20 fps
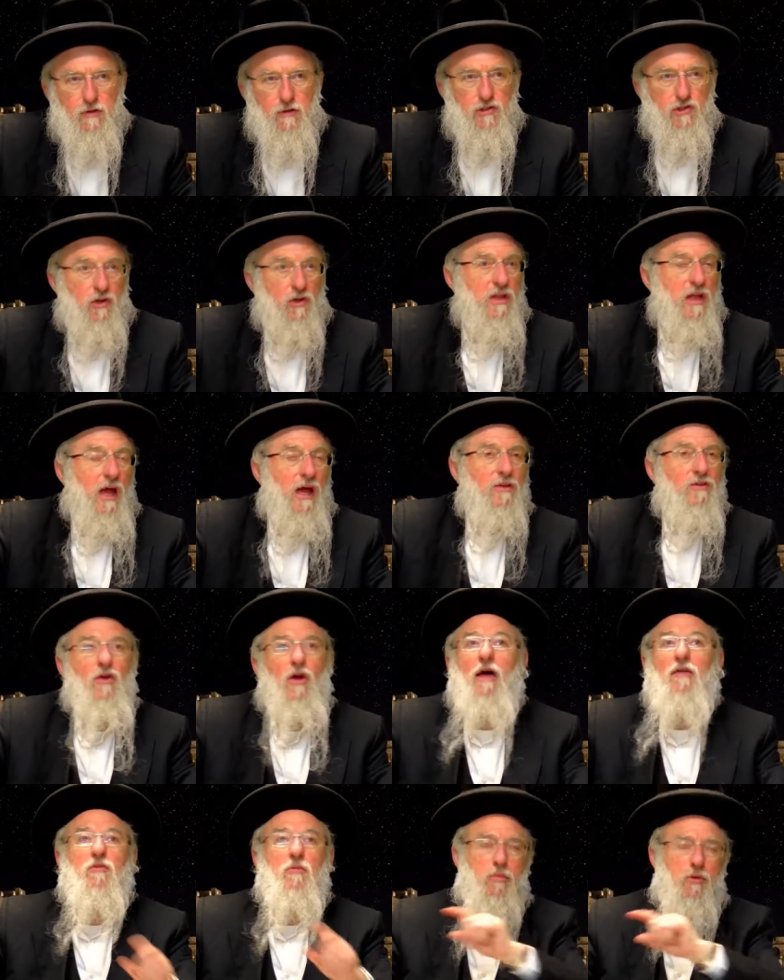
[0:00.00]
so then
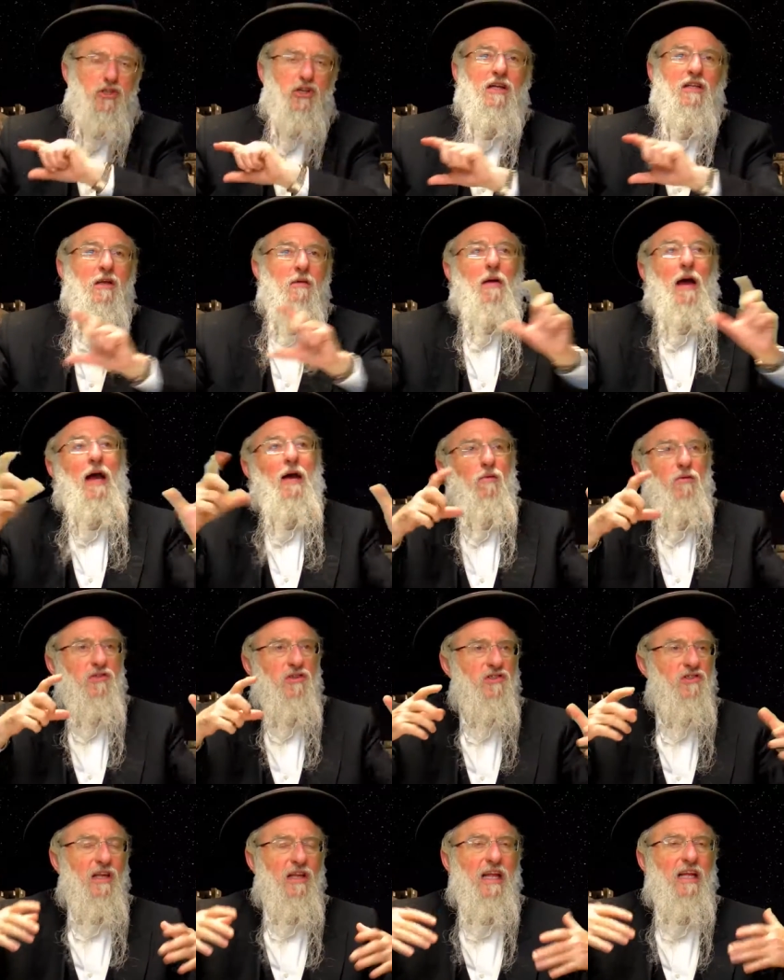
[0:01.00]
you have to project it backwards
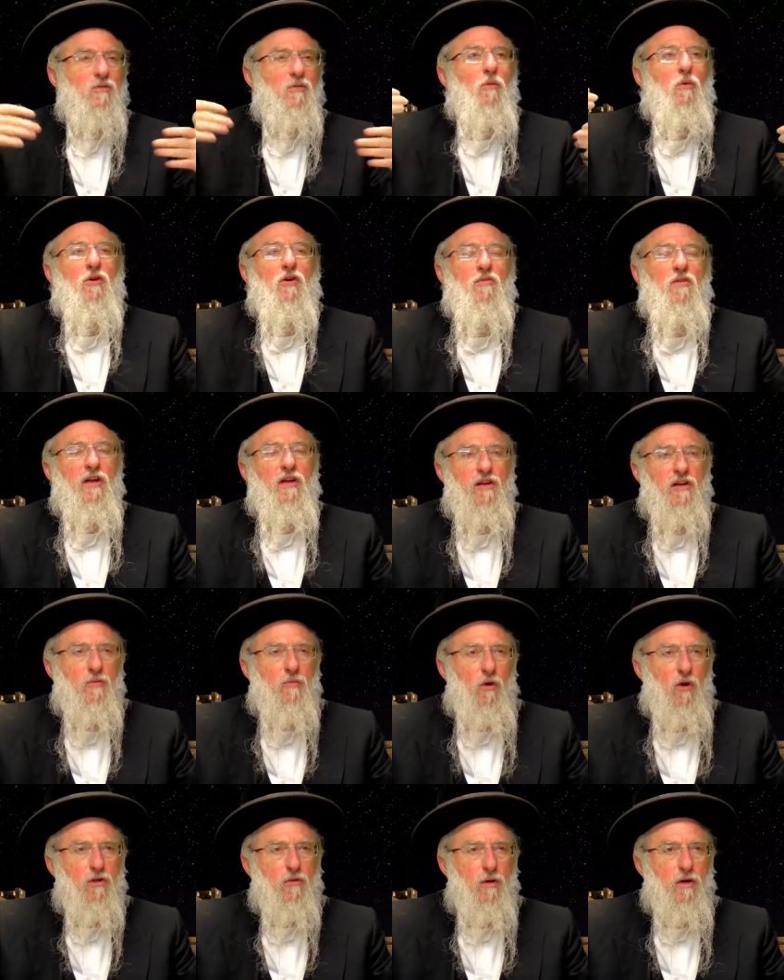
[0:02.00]
and say that's what motivated
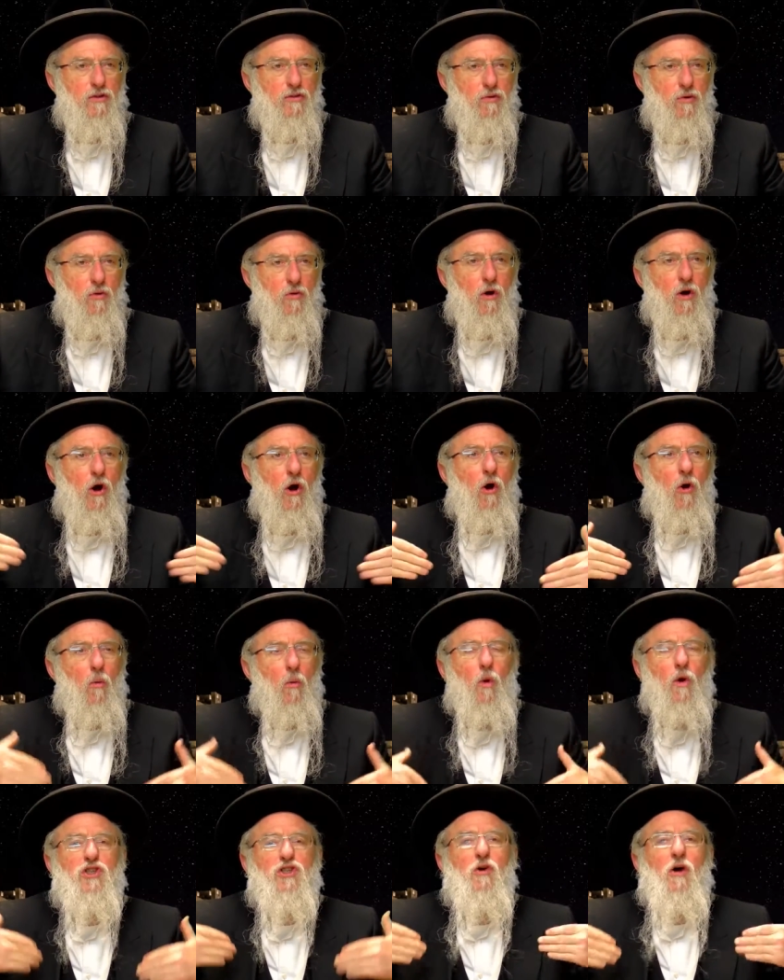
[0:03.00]
him all the way through.
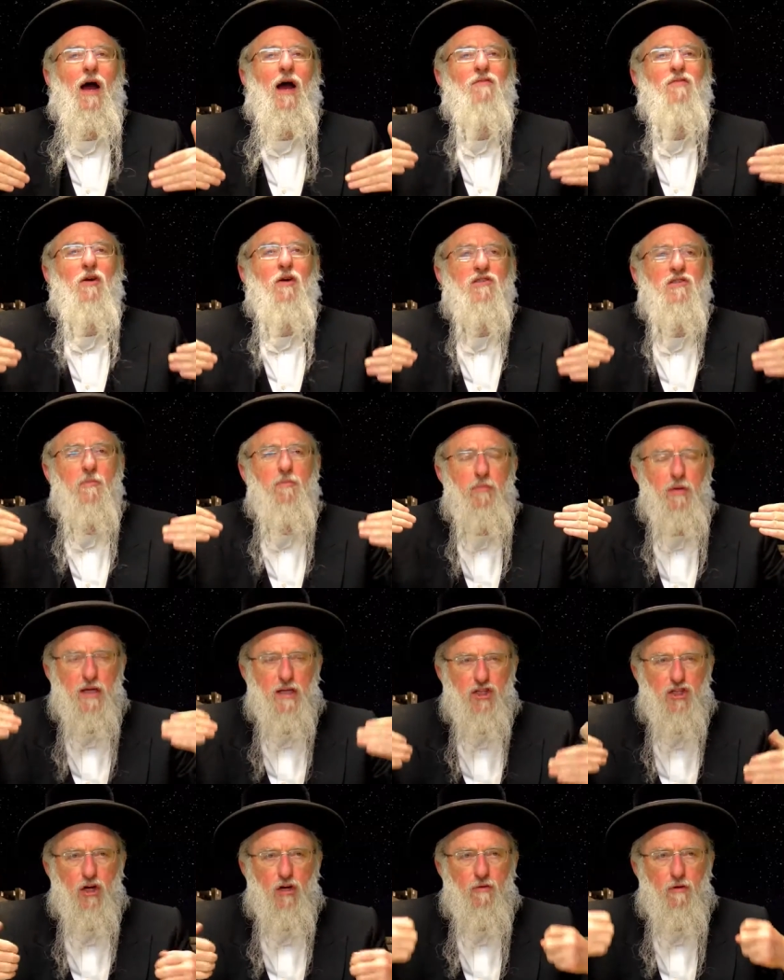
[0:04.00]
What you have here is a
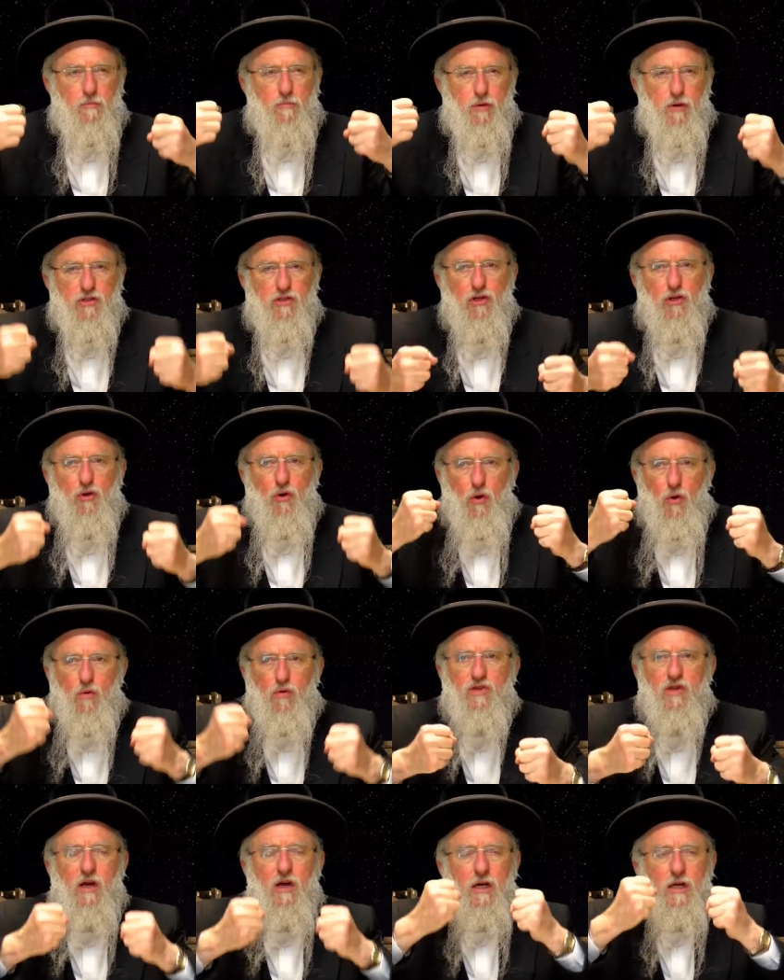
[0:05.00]
picture of a person
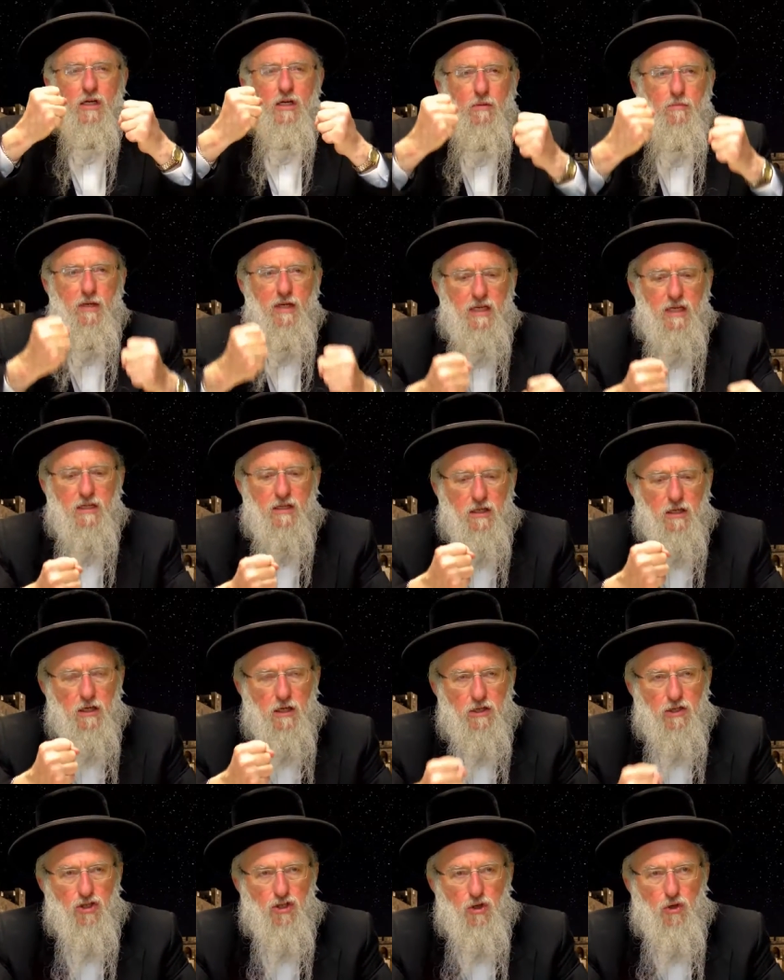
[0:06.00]
who's committed
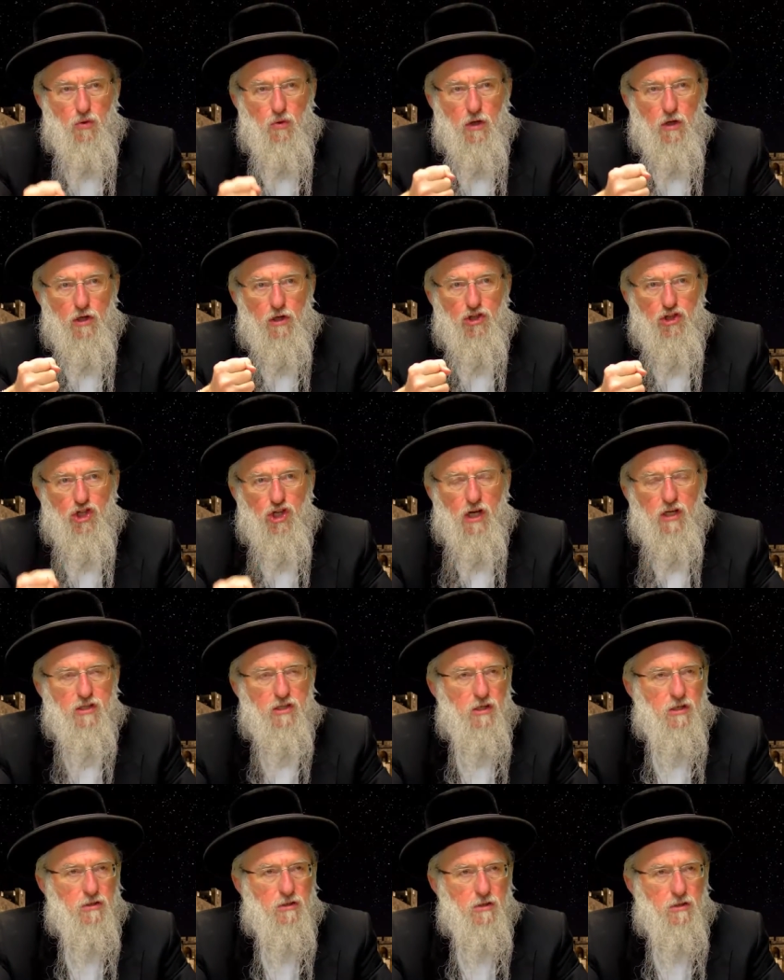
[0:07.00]
to
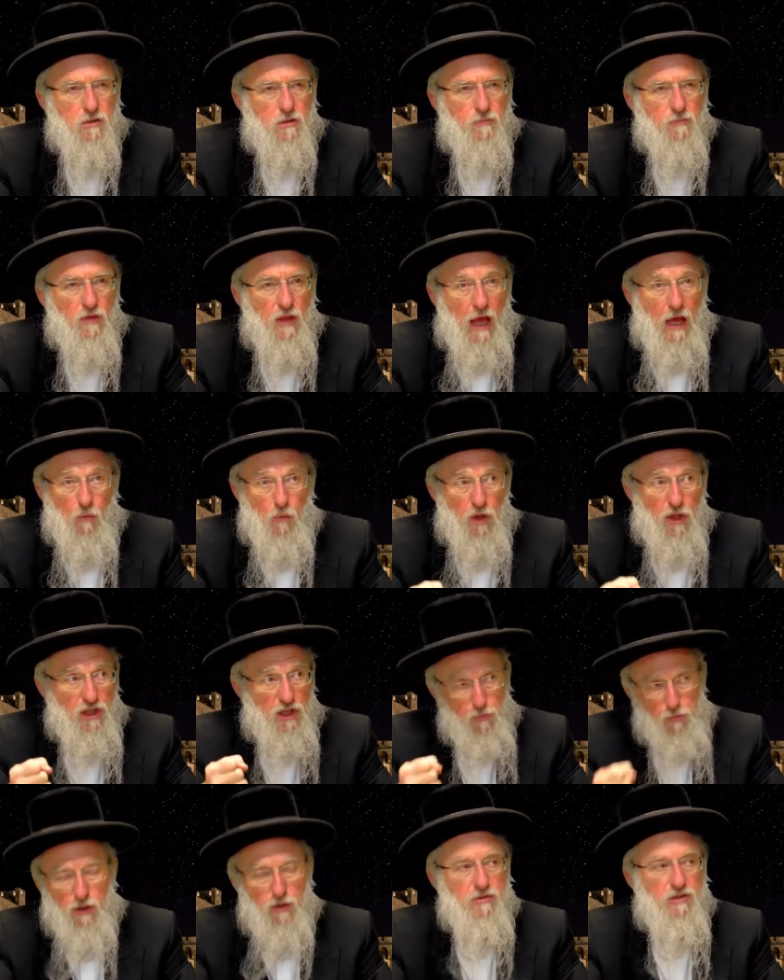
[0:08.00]
justice and willing
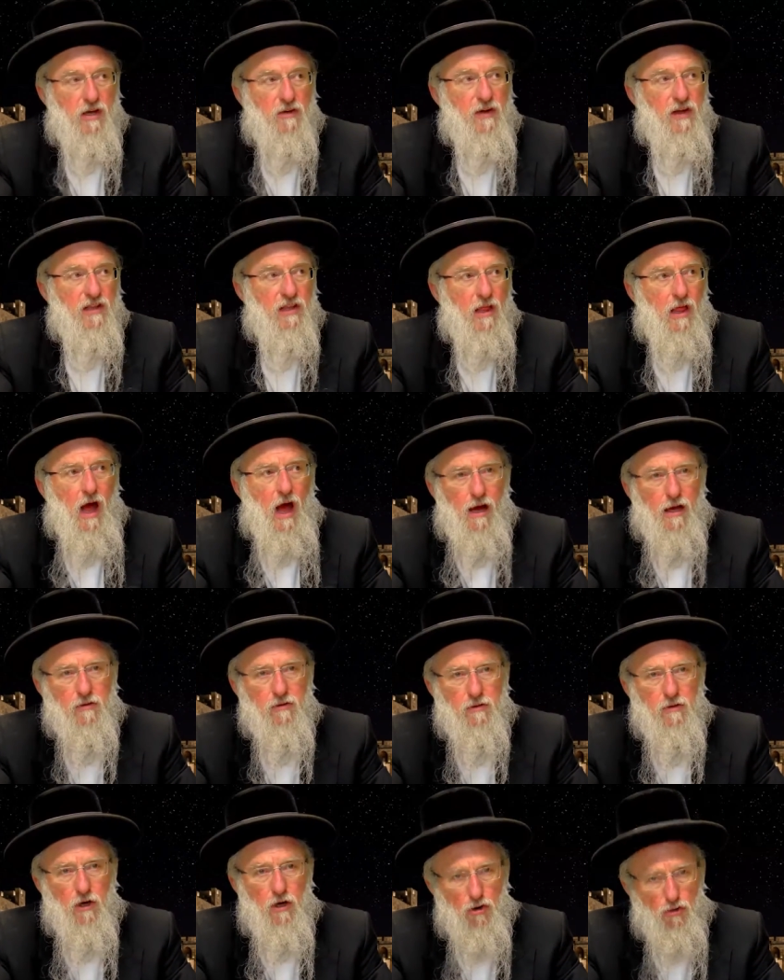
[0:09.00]
to put himself on the line,
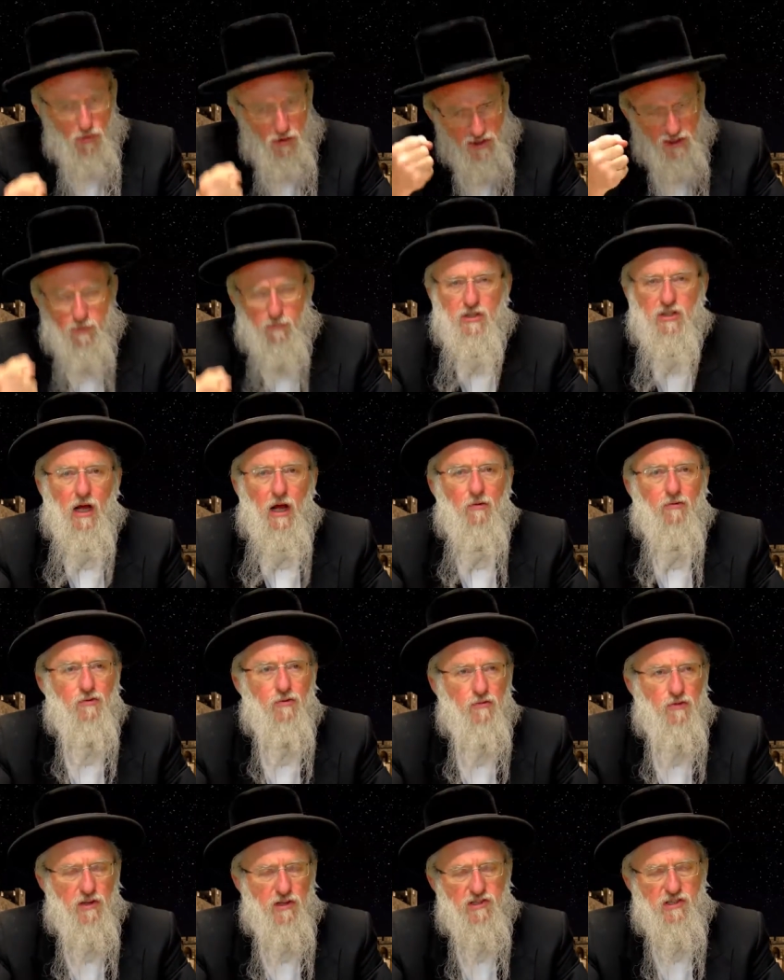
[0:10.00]
risk himself
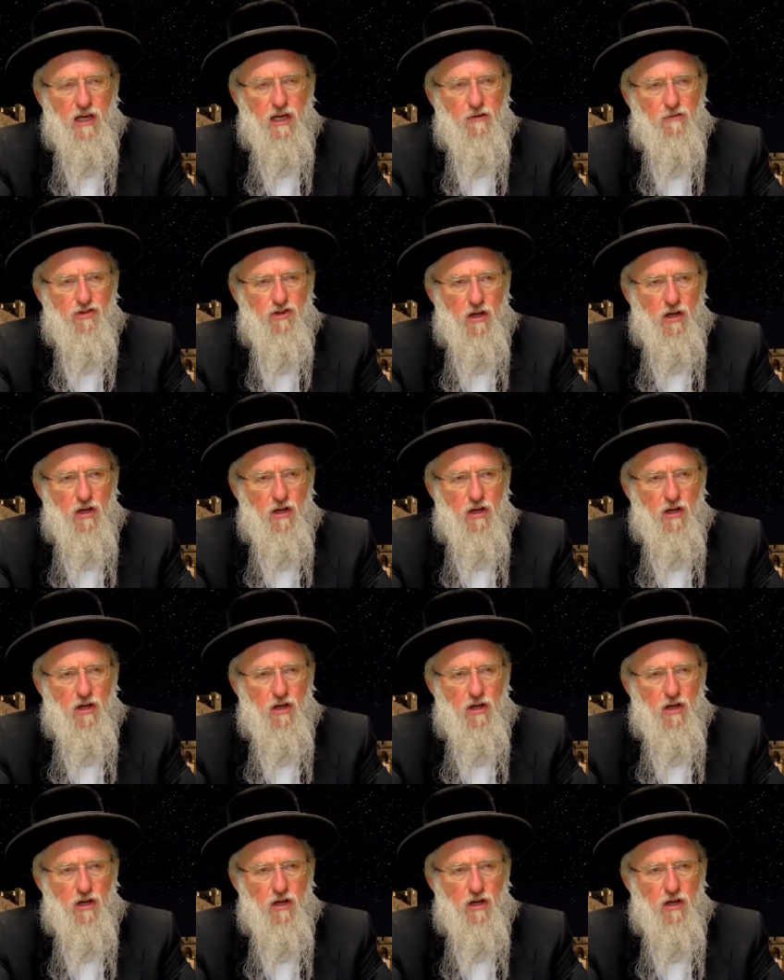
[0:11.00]
for the sake of